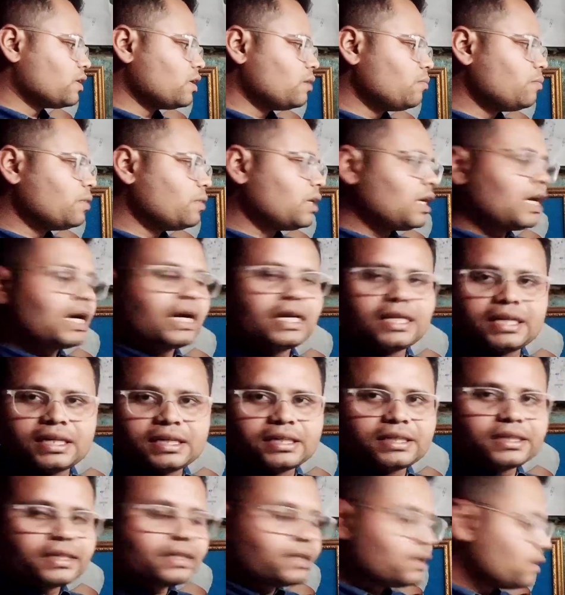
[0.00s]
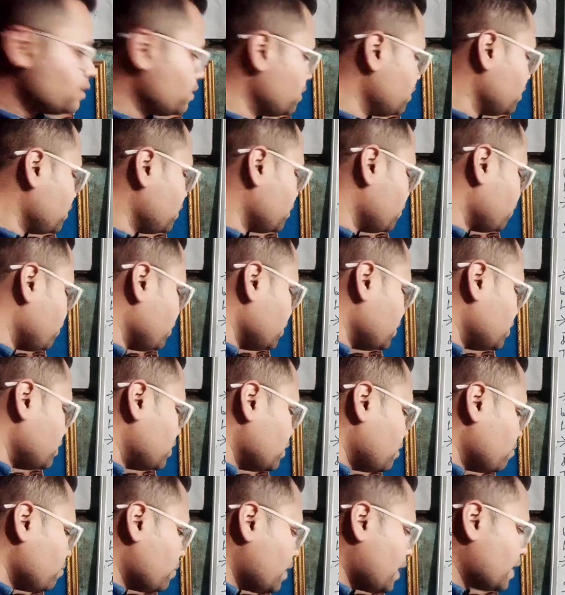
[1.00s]
a iron nail with
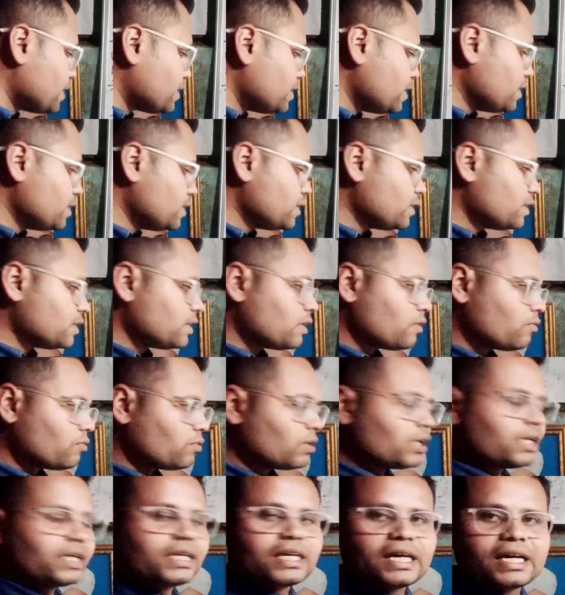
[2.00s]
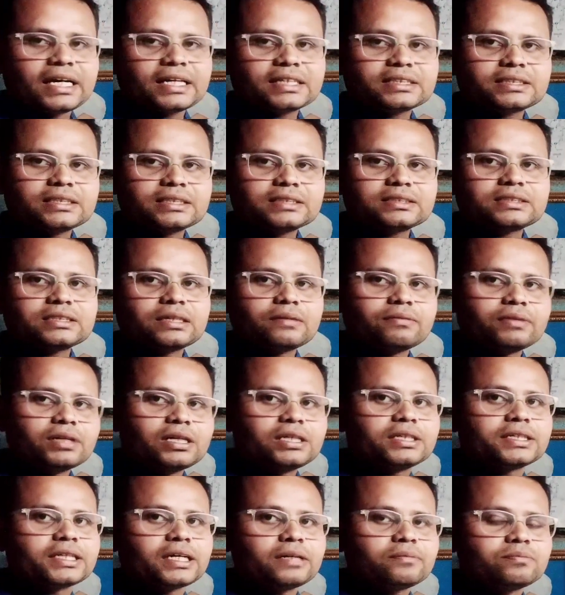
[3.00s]
the magnet in a one direction several
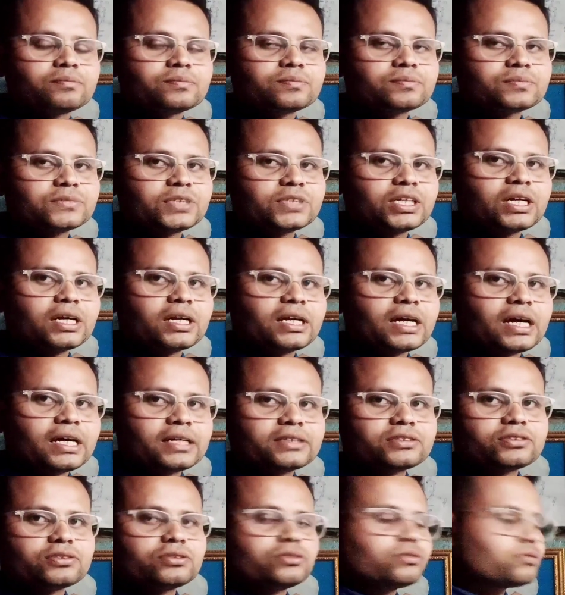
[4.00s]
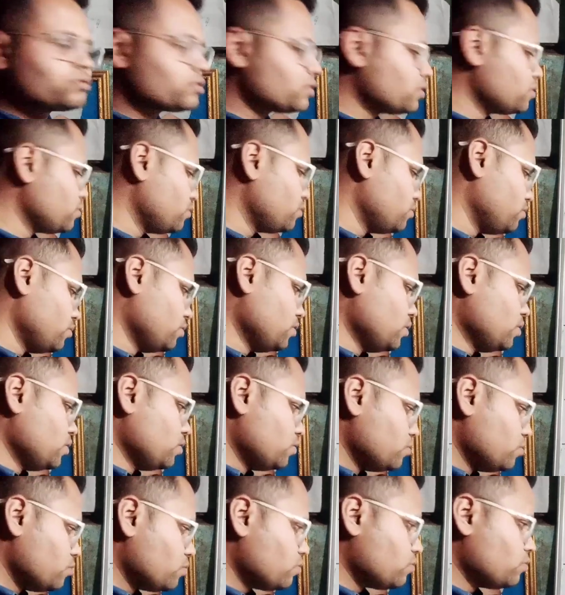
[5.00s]
times. In a direction you can,
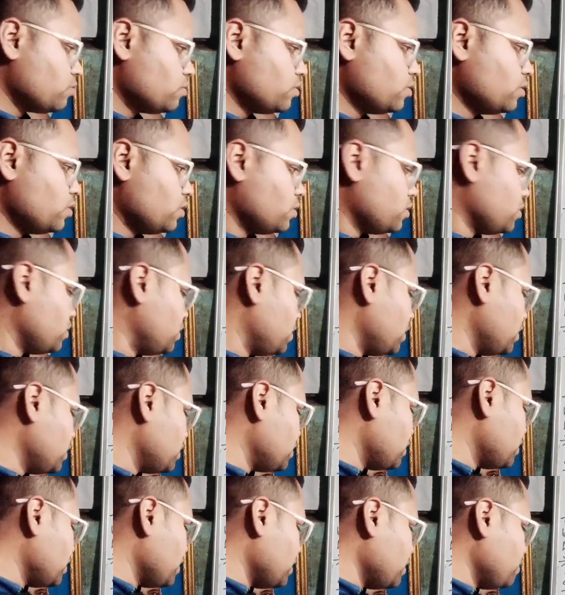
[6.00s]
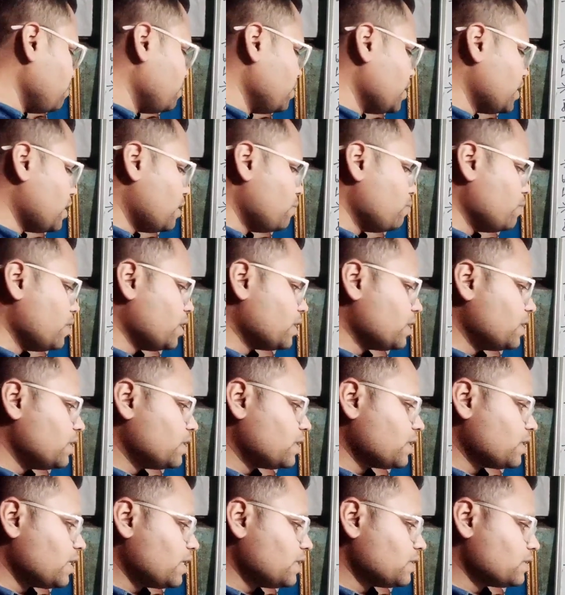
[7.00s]
you know, these nails become
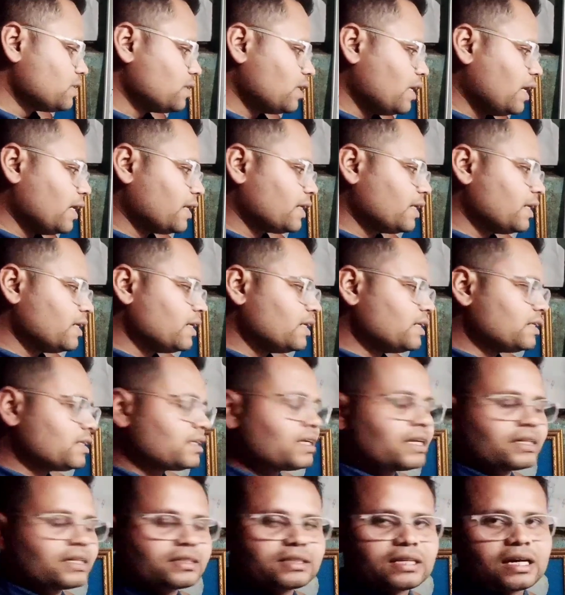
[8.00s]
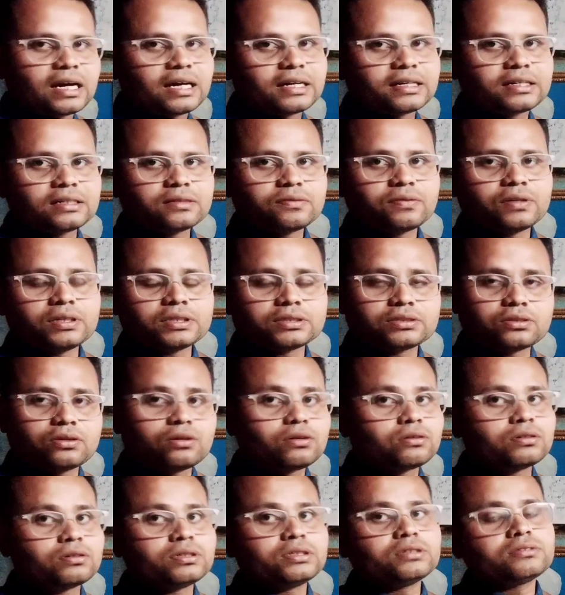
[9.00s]
magnetized and can attract the iron flakes
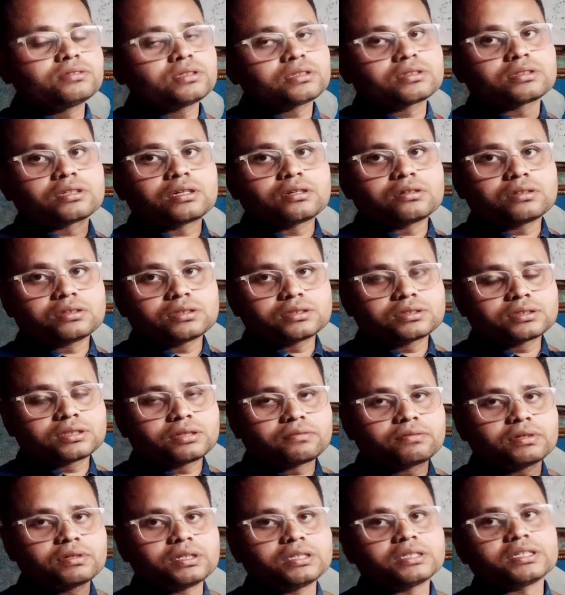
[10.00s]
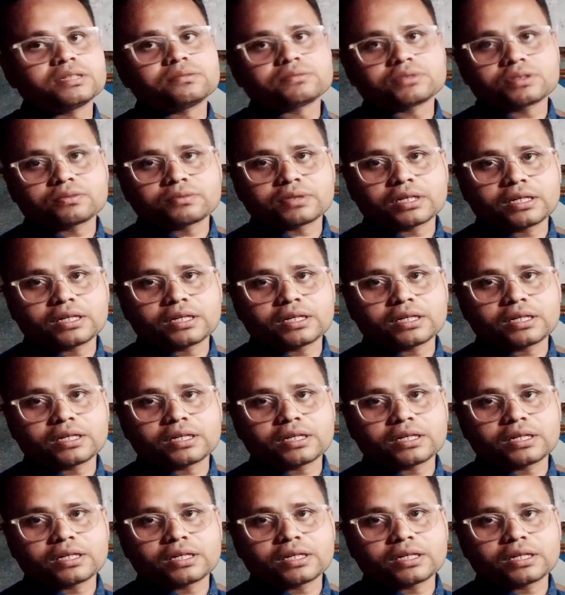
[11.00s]
only the several times of time.